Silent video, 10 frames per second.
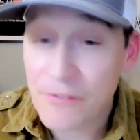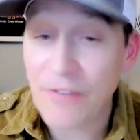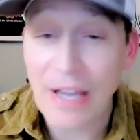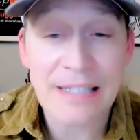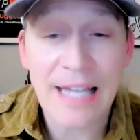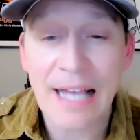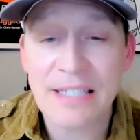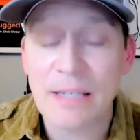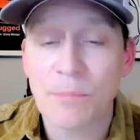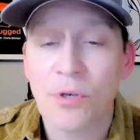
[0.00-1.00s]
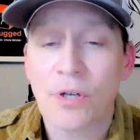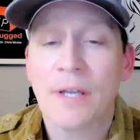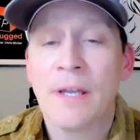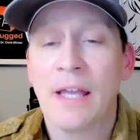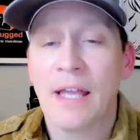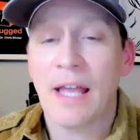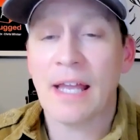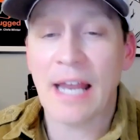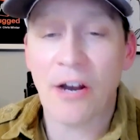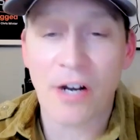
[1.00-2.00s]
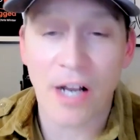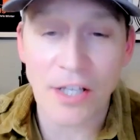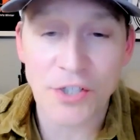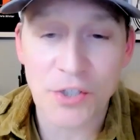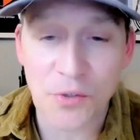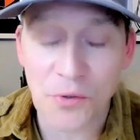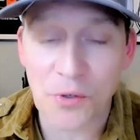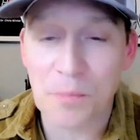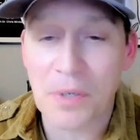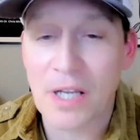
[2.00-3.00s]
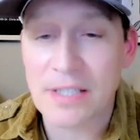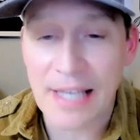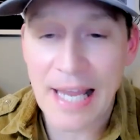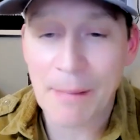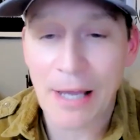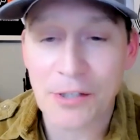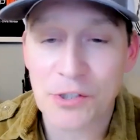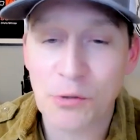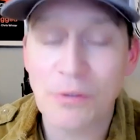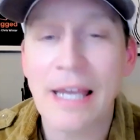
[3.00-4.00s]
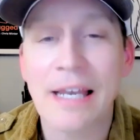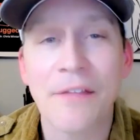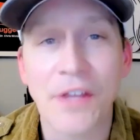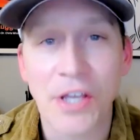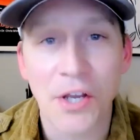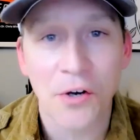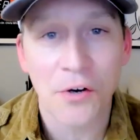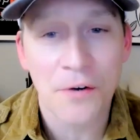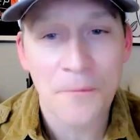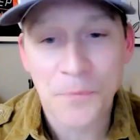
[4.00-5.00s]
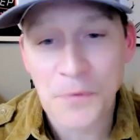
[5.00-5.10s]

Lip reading: Fantastic book. And Eric got screwed because it came out too late in the year